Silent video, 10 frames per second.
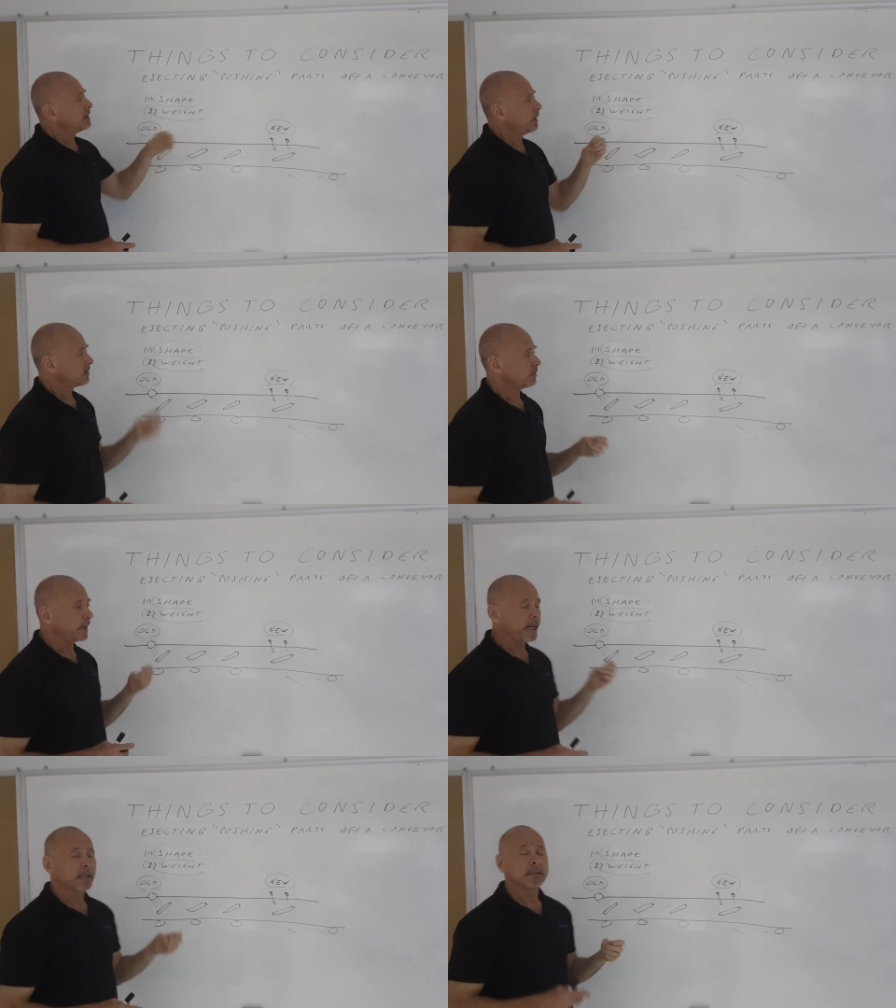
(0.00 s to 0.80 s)
to be able to
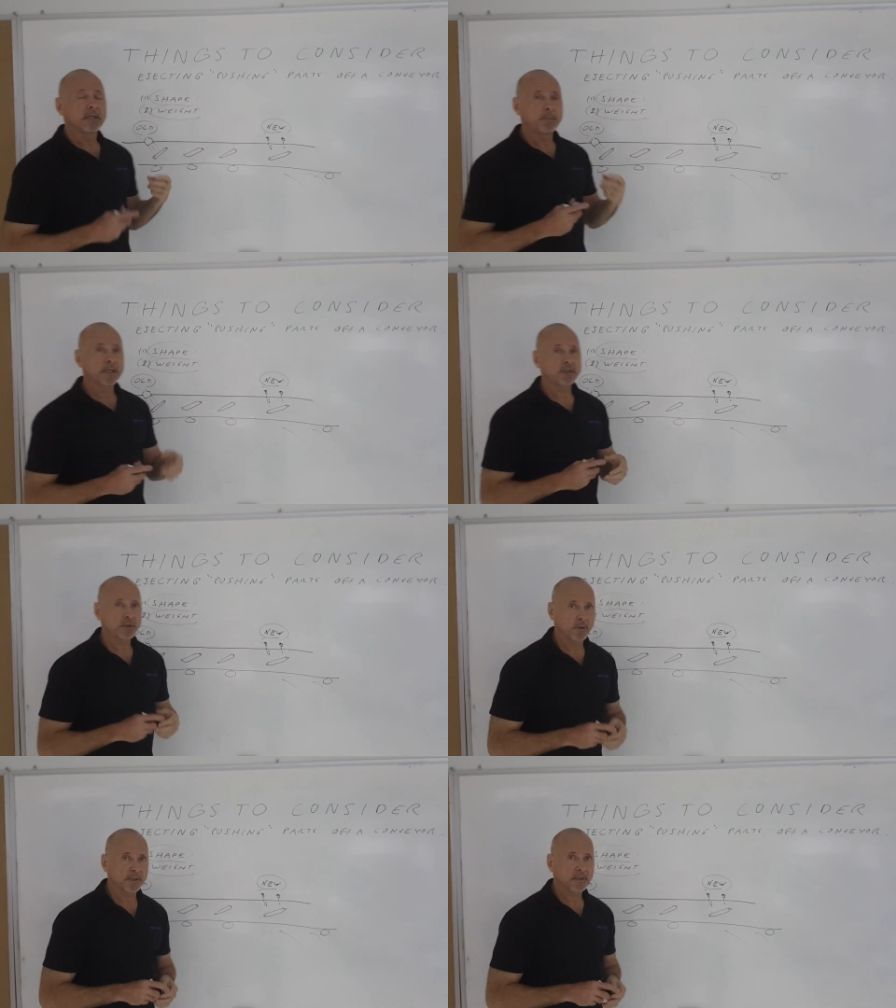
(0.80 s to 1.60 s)
make the best
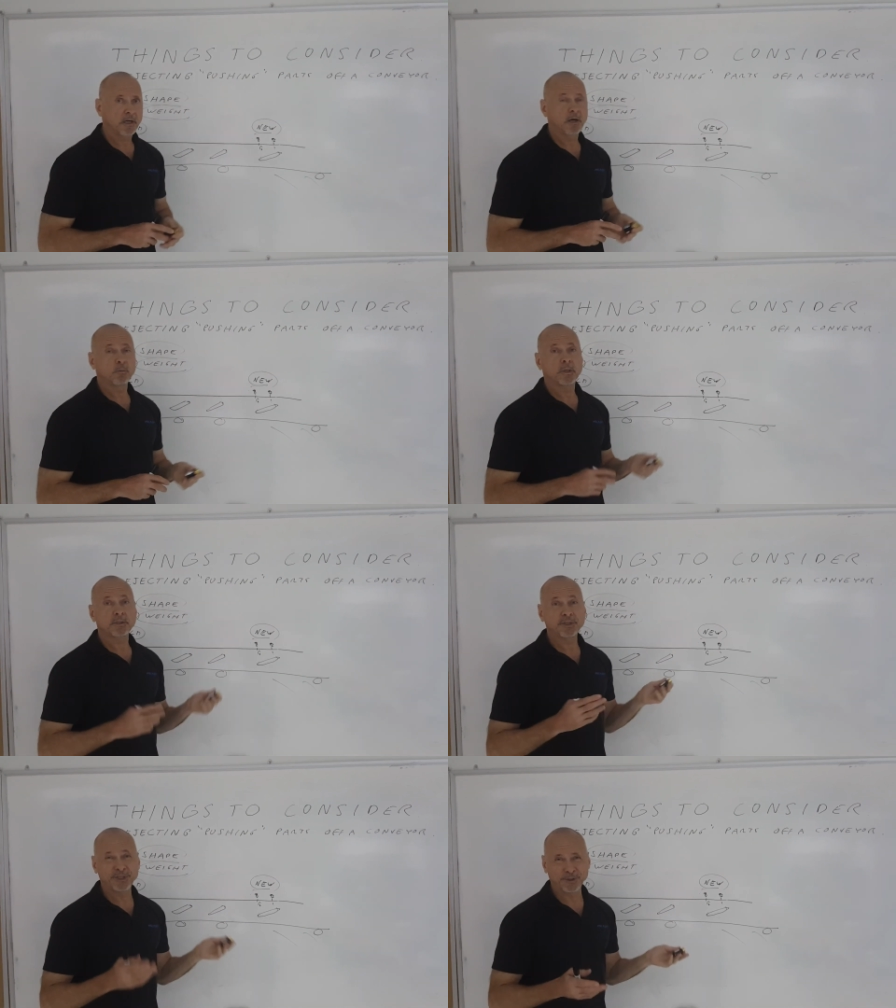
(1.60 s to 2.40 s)
choice on what
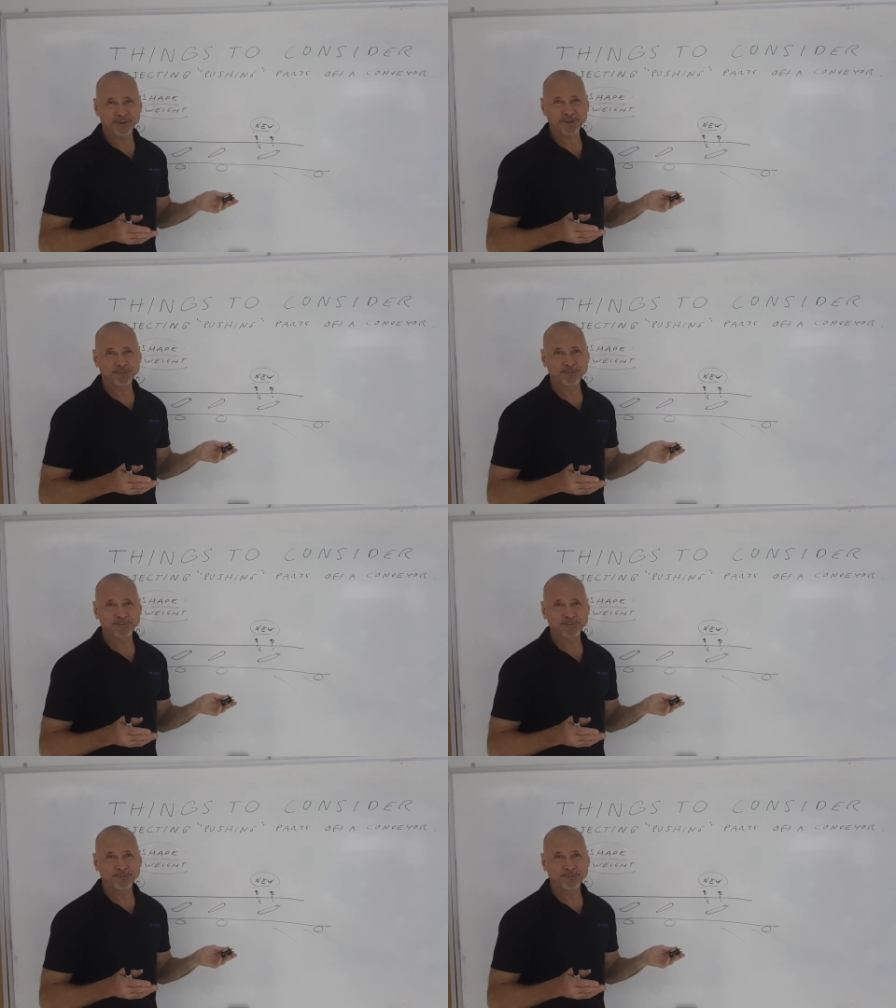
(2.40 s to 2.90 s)
to use.